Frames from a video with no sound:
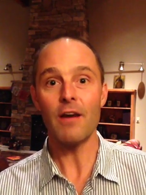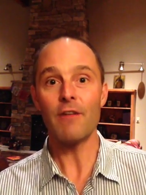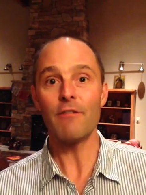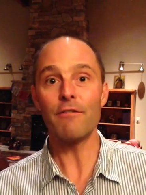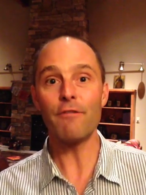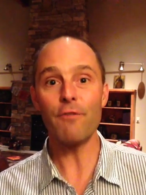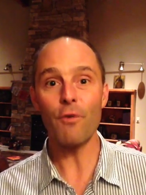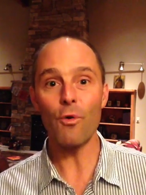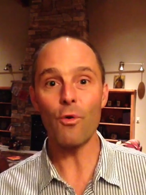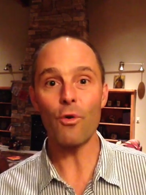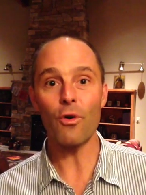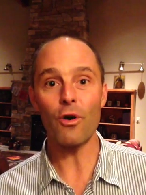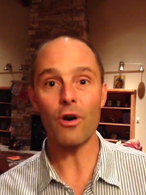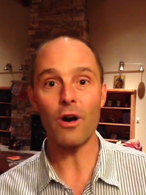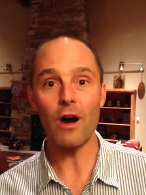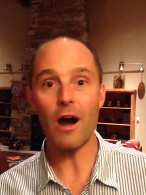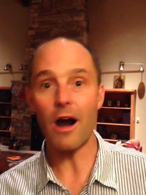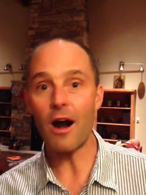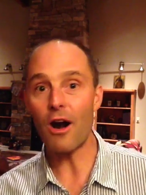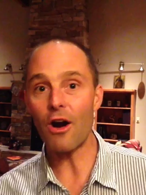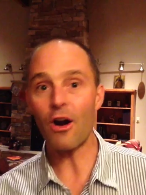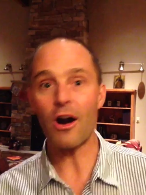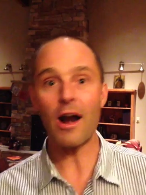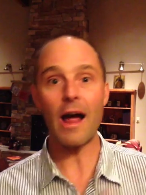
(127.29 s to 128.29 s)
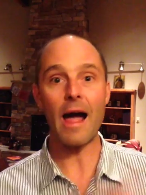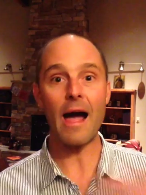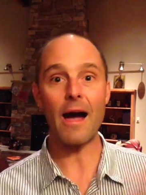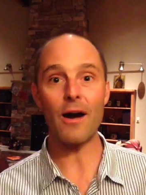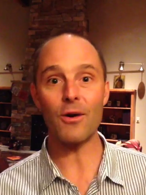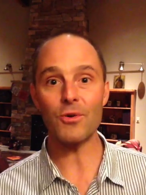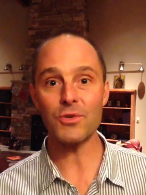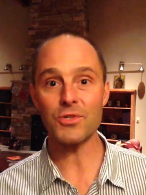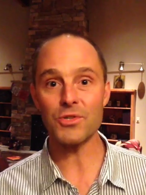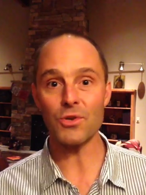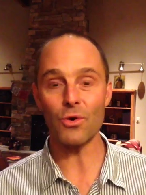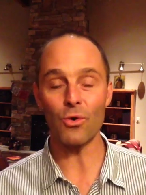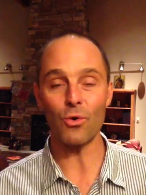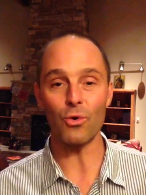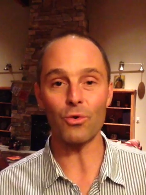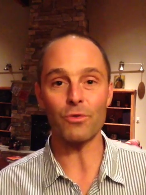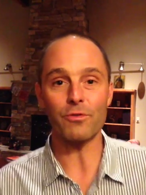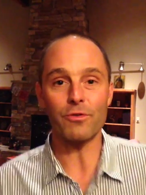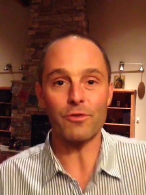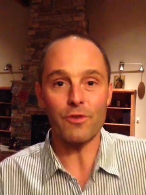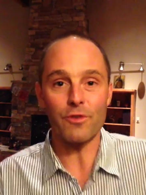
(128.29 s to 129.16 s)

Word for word: for our household,